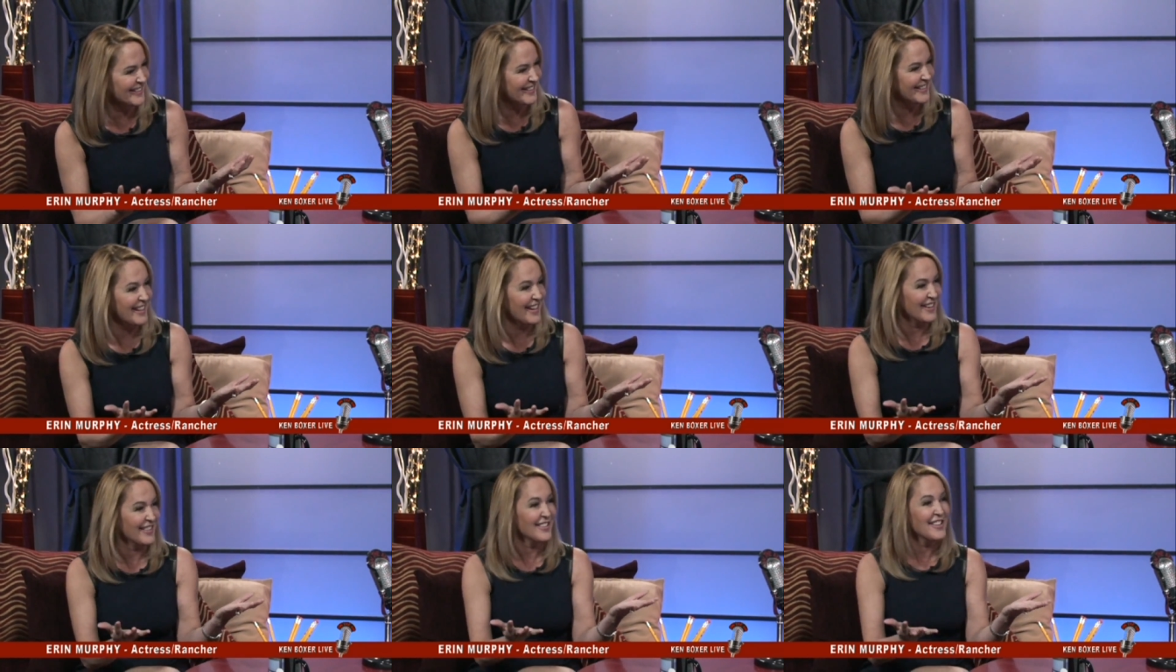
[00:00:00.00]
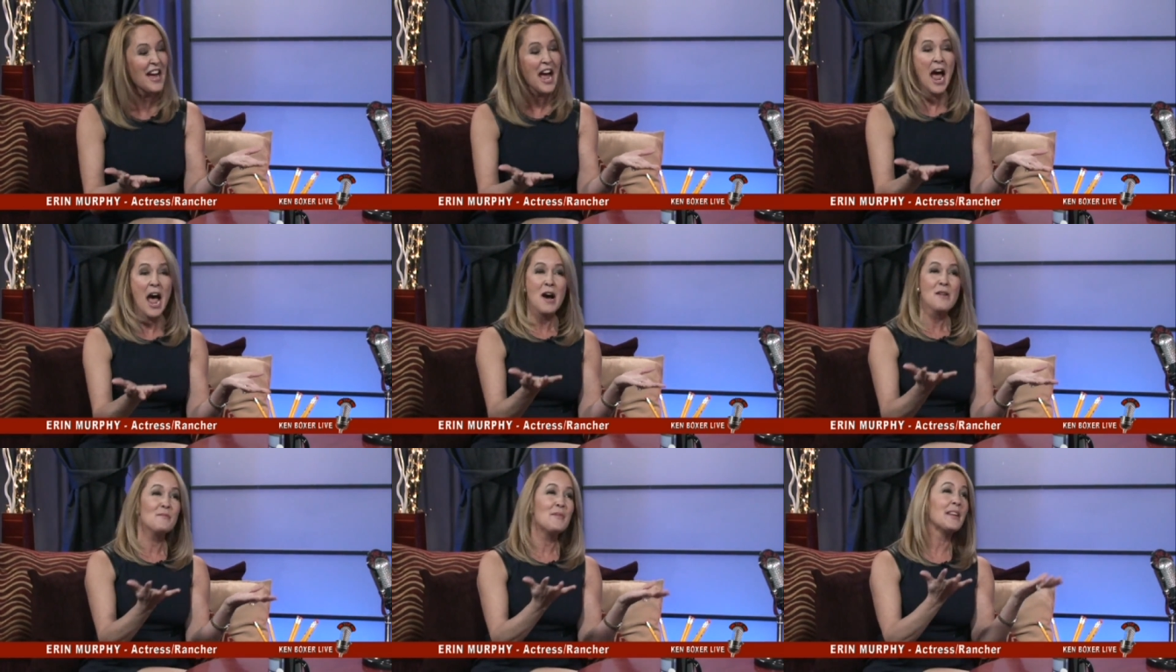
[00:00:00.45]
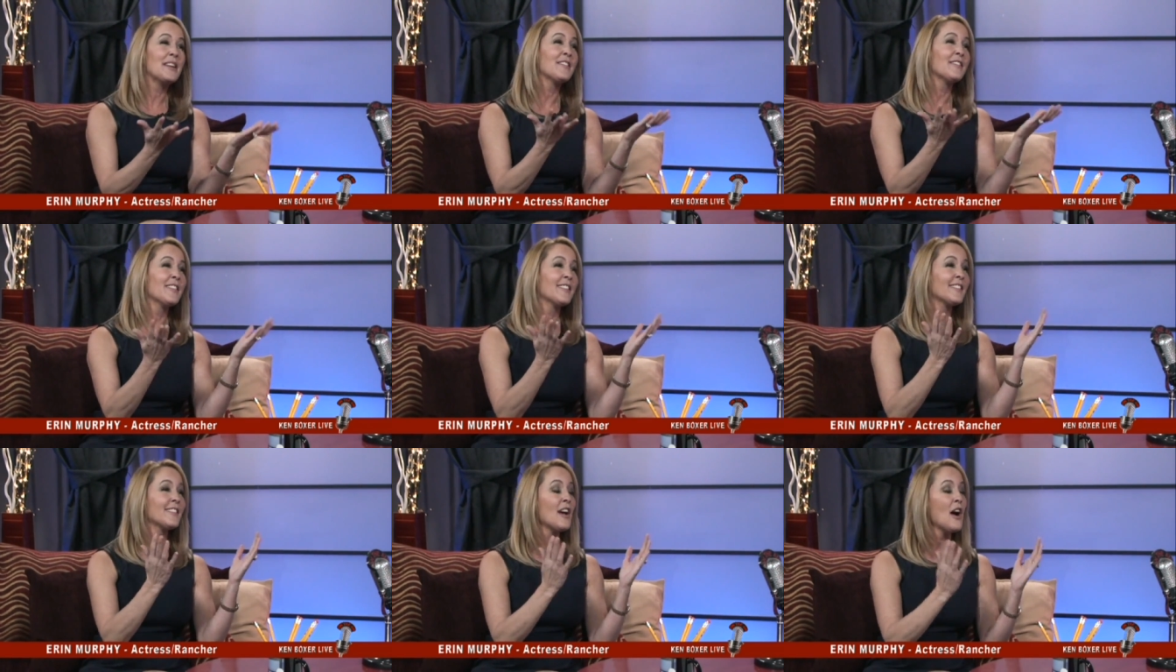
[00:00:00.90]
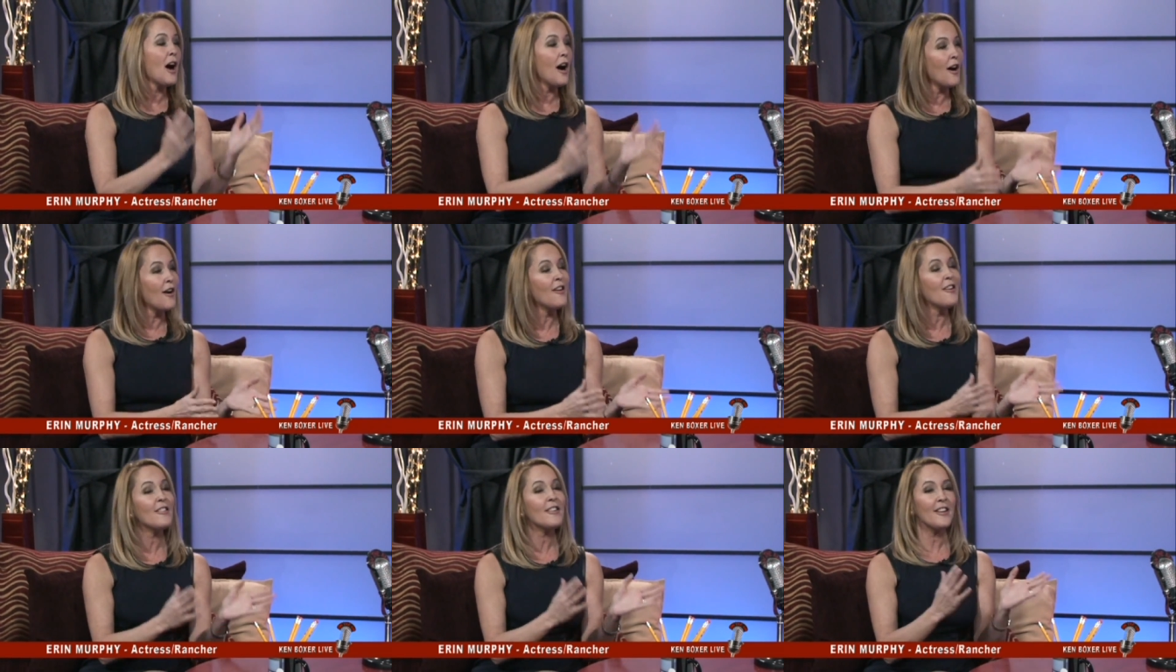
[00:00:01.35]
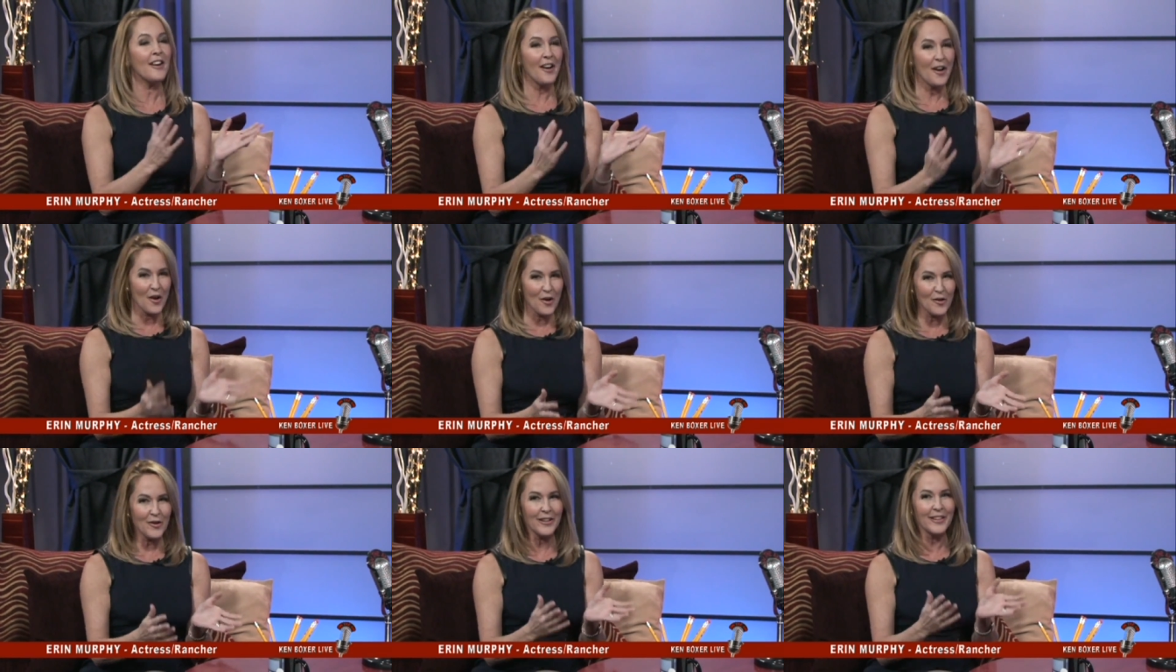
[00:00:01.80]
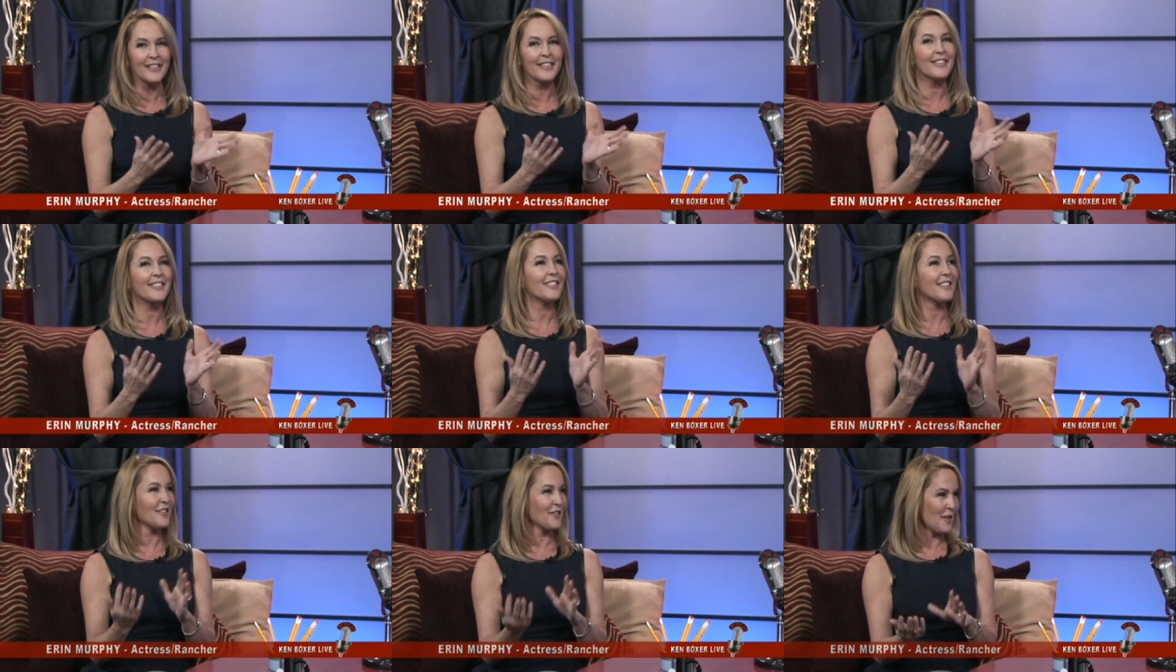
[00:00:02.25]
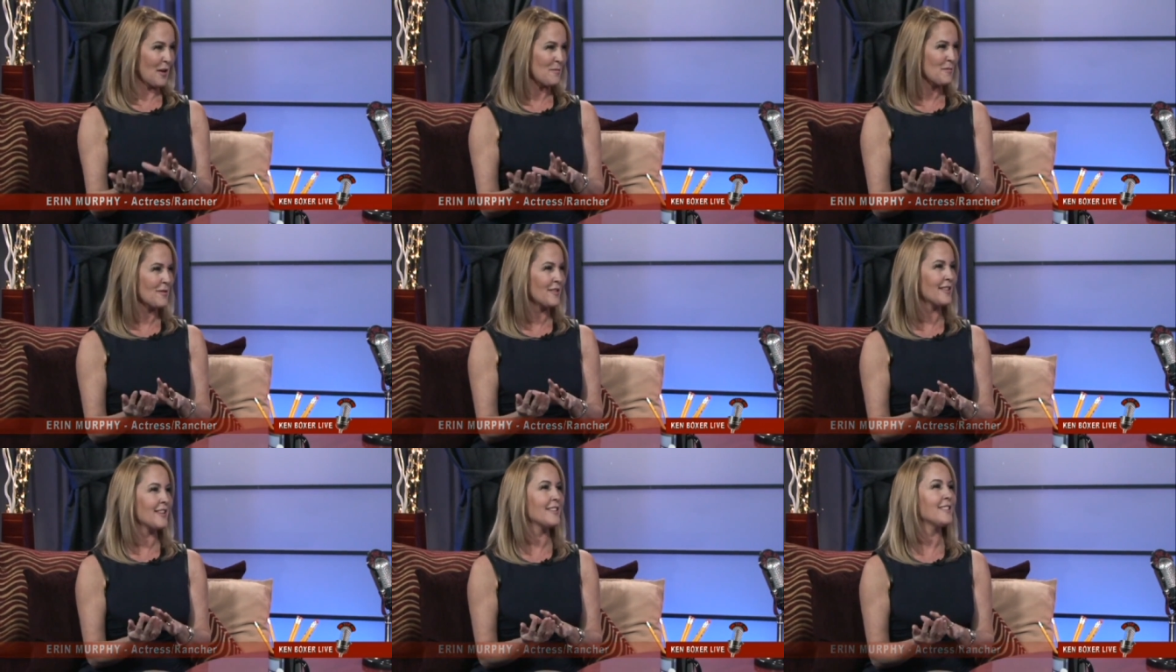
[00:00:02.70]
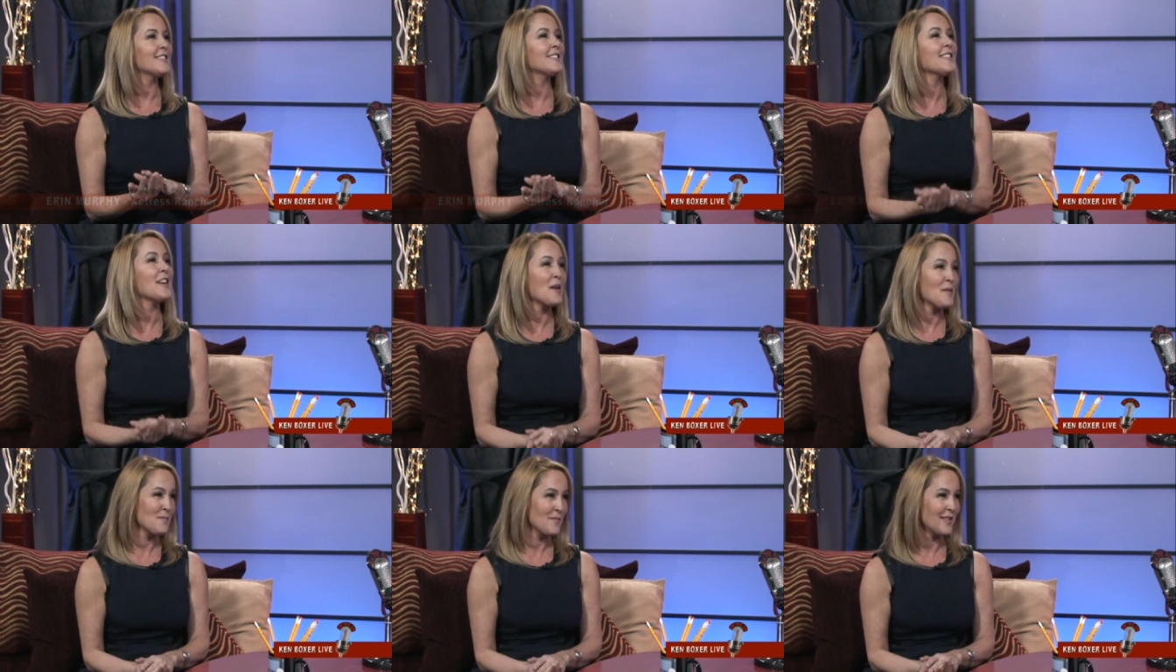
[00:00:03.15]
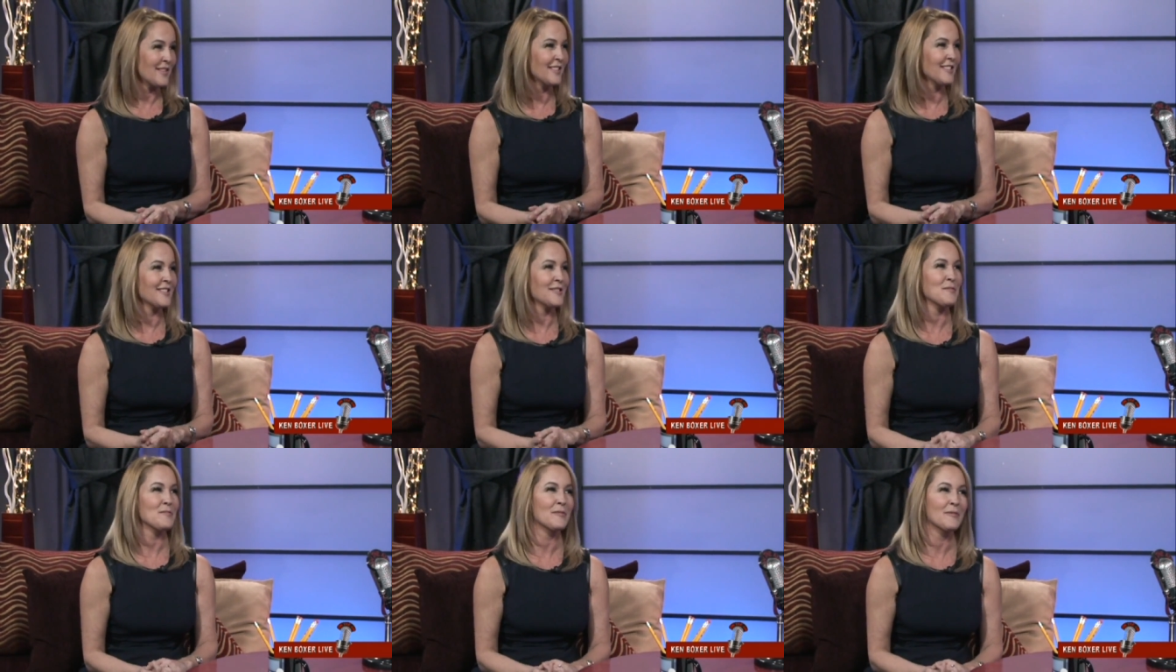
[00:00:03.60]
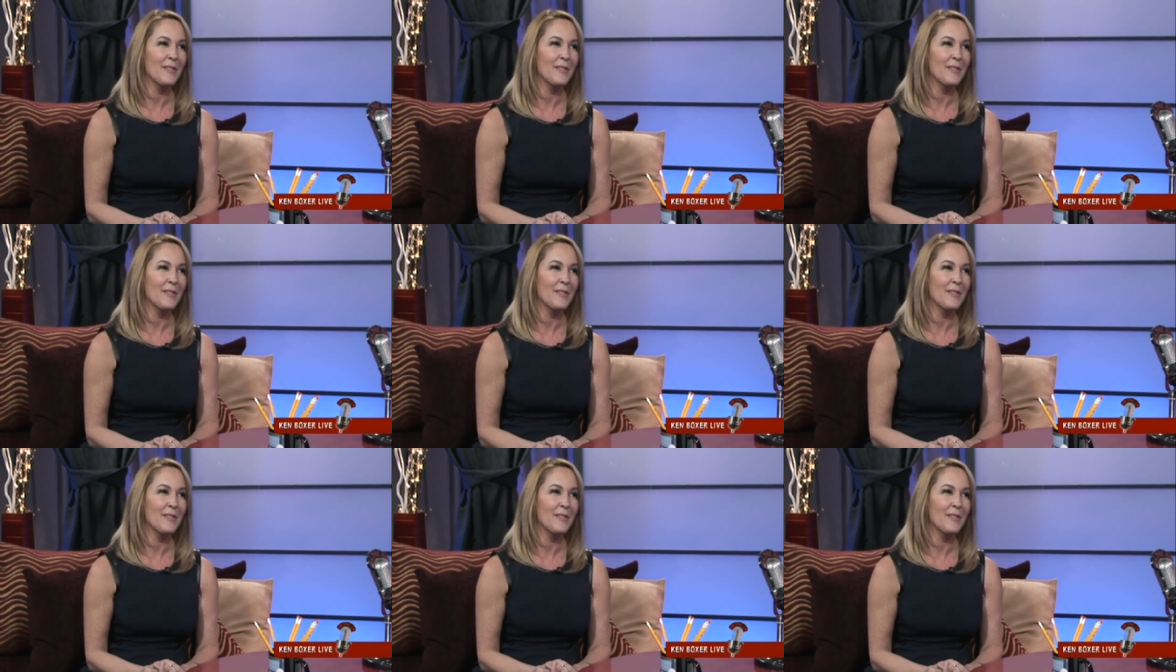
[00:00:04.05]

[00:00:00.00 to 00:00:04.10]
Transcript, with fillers: so, but it was Hulk Hogan Celebrity Championship